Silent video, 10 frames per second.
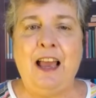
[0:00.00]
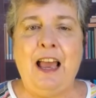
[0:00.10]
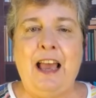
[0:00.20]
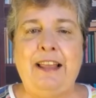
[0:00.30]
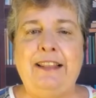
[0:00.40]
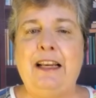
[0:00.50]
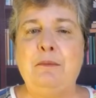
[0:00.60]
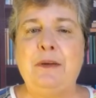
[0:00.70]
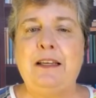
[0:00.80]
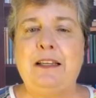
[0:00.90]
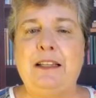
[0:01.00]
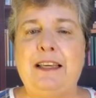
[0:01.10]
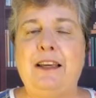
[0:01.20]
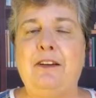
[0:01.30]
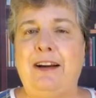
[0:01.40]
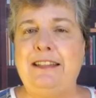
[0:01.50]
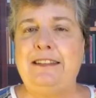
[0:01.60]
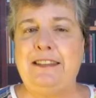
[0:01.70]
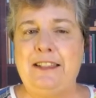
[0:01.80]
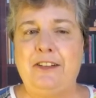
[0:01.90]
And then I'm going to click in
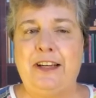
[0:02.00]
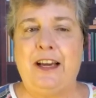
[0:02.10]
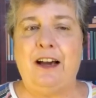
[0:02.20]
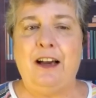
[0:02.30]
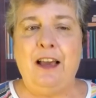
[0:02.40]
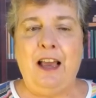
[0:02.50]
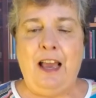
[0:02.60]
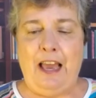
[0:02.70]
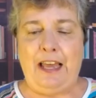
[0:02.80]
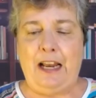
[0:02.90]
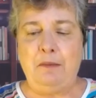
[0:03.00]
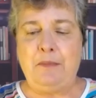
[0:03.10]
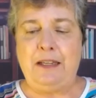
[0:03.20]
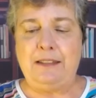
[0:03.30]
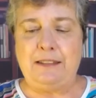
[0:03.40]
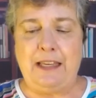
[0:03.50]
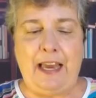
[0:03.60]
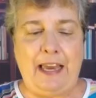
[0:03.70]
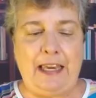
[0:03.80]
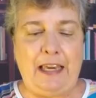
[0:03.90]
criteria, and I'm going to
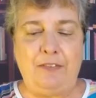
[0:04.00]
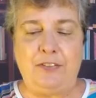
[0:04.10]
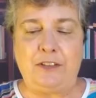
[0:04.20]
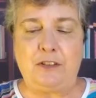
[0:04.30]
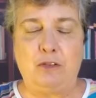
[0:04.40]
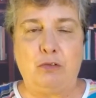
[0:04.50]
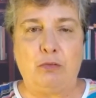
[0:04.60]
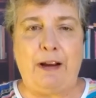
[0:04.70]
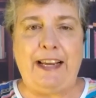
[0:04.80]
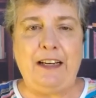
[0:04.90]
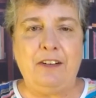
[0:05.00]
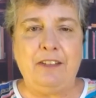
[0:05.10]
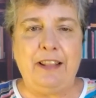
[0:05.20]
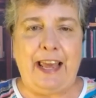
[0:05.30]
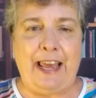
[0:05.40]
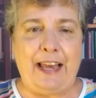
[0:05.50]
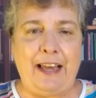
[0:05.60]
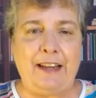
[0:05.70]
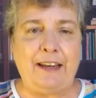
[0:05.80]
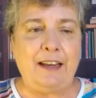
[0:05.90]
say if it's greater
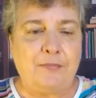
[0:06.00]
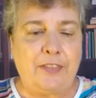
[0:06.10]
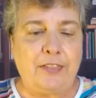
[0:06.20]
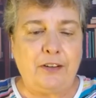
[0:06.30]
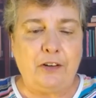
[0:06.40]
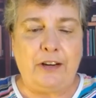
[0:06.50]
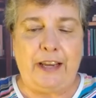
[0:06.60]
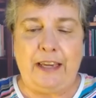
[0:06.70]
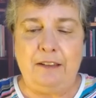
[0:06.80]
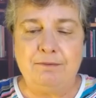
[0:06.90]
than 30.